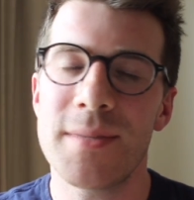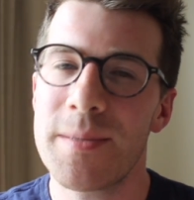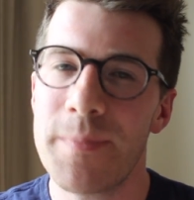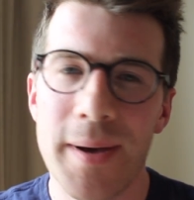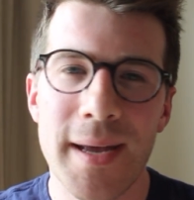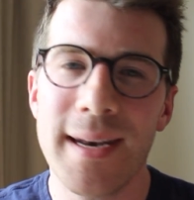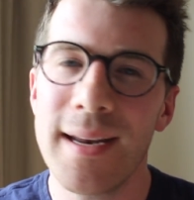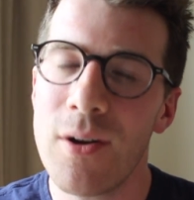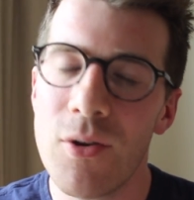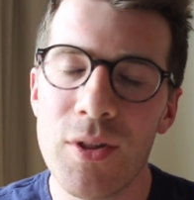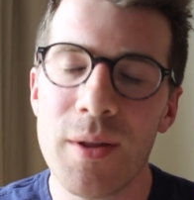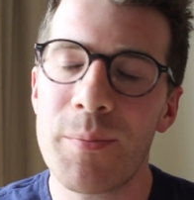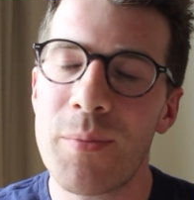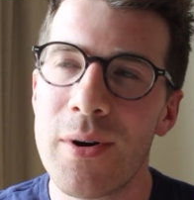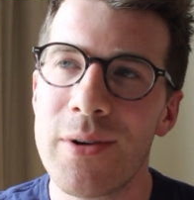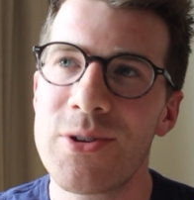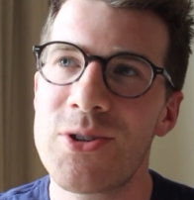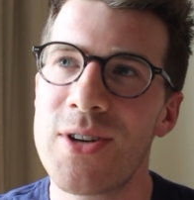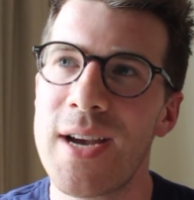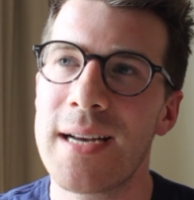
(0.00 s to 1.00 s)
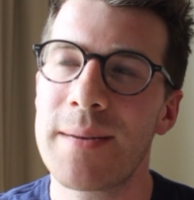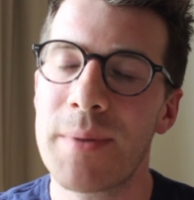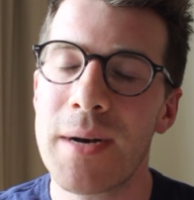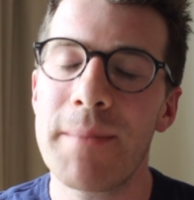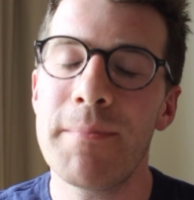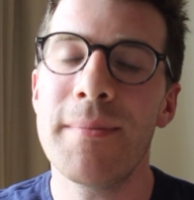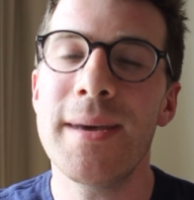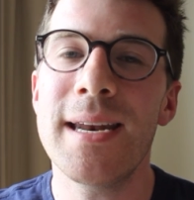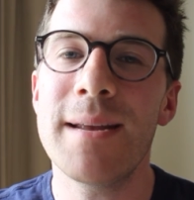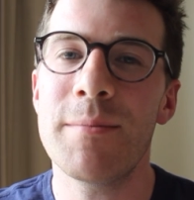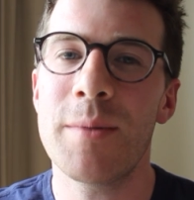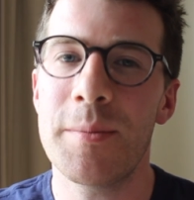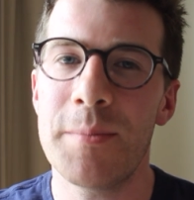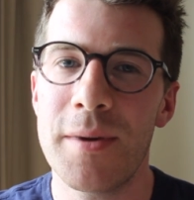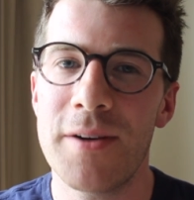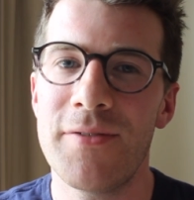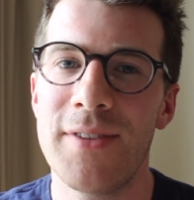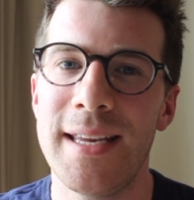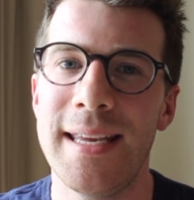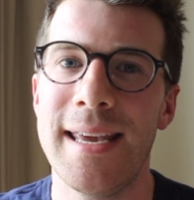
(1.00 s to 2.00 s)
depending on the project, but a minimum
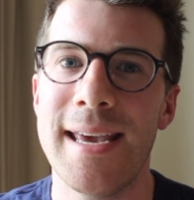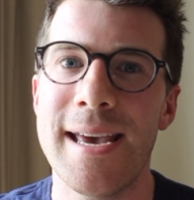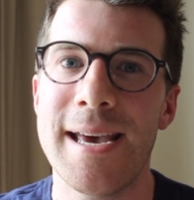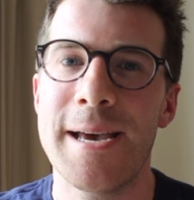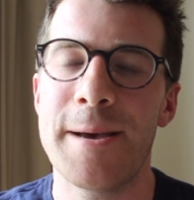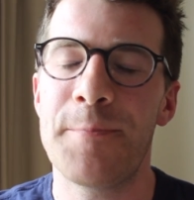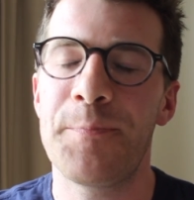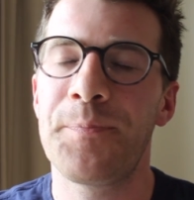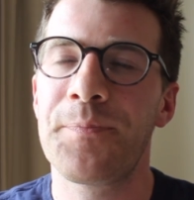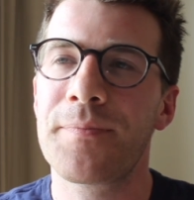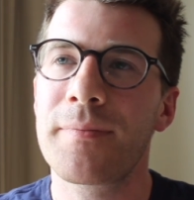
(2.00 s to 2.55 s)
of a year.